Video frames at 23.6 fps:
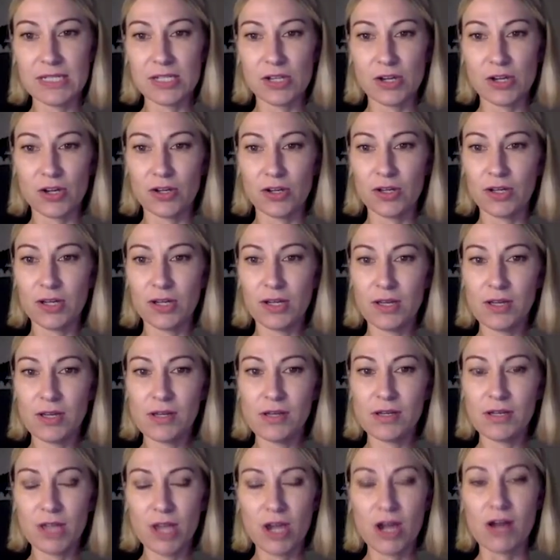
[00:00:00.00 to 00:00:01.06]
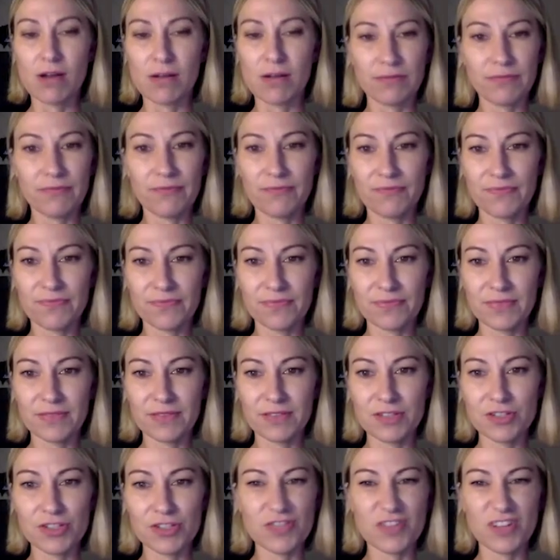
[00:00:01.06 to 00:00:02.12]
So, yeah,
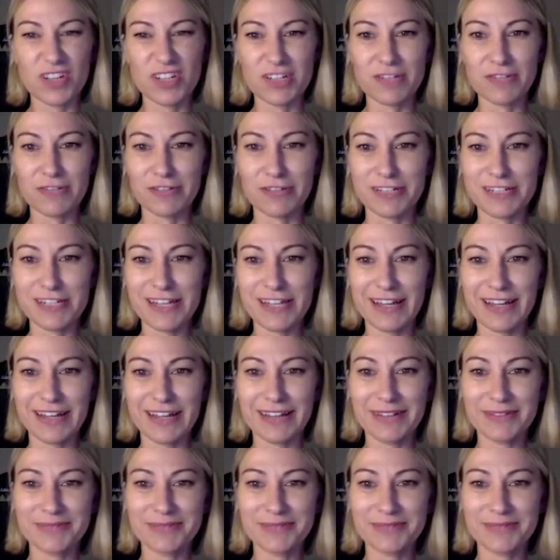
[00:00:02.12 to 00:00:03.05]
just very different too.